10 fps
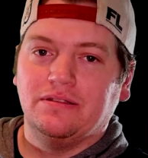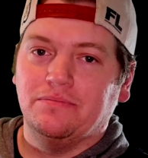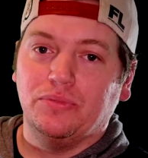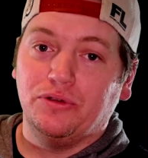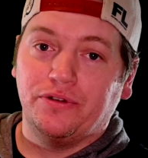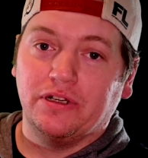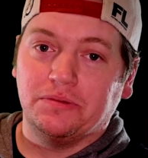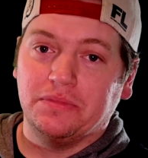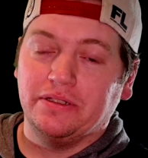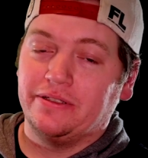Blue
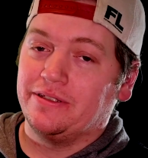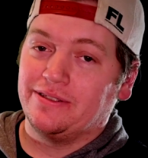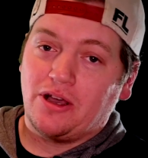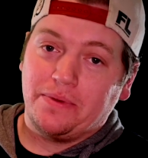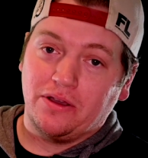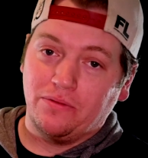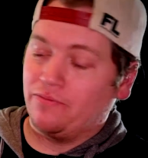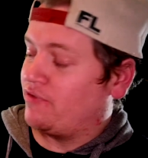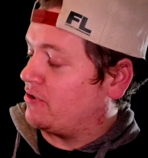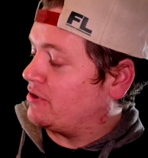Christmas, I'll Be Home
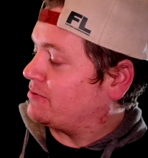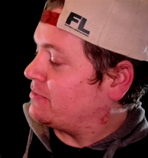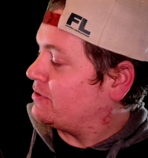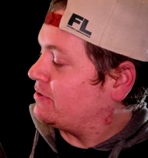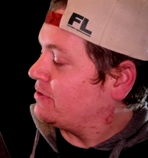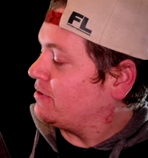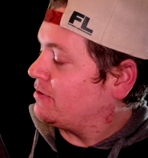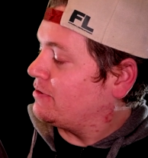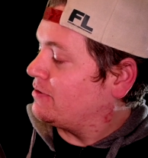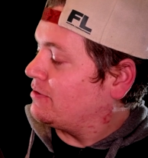for Christmas,
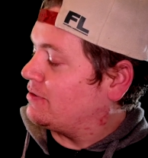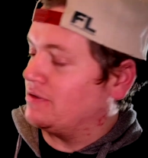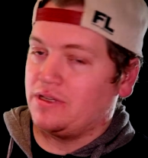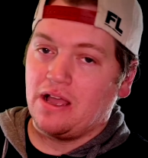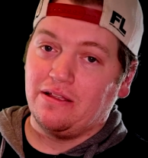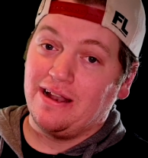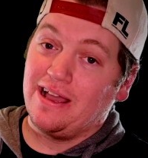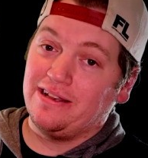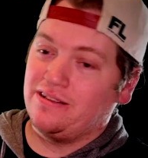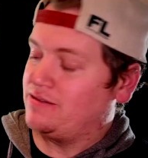Silent
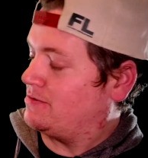Night.